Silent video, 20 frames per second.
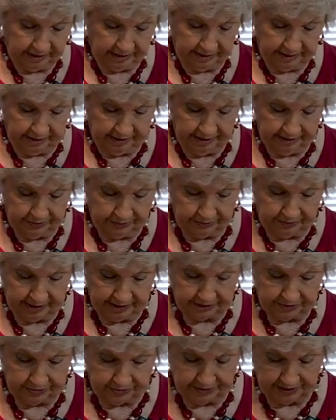another
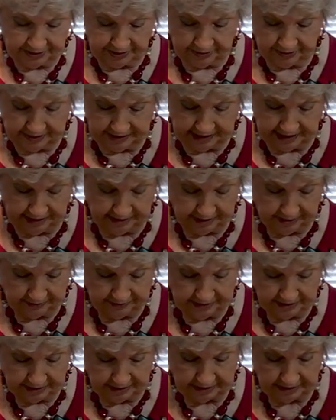restaurant there in
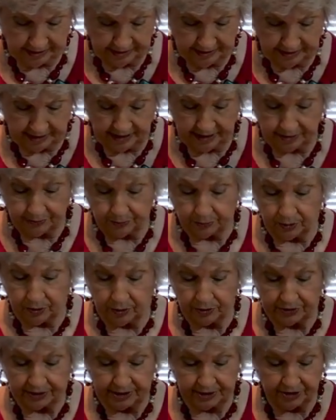town that they had
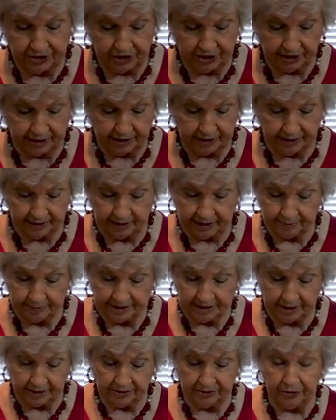roasted chicken, and I'm
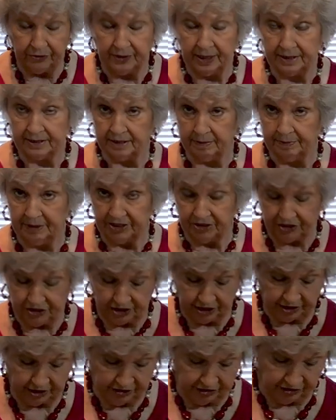telling you, that's the best
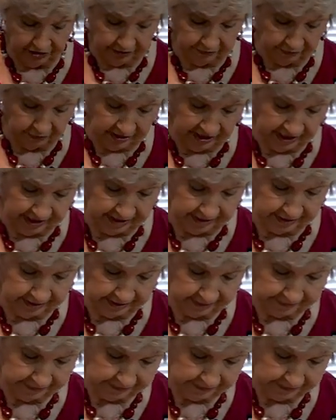chicken you ever ate.